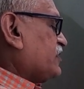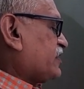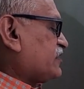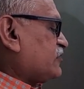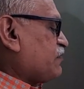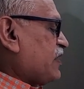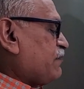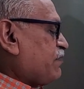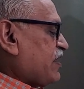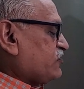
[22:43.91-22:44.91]
x as
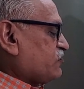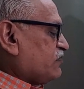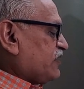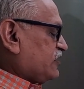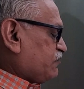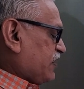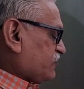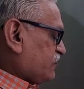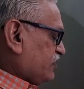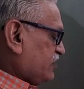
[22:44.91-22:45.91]
pi square minus pi
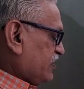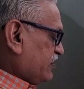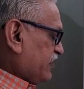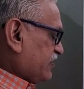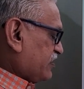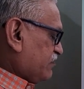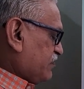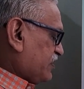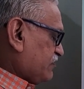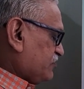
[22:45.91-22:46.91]
square, that term
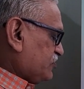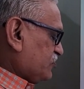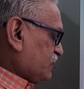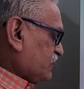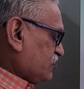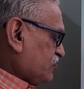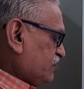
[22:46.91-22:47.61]
becomes 0.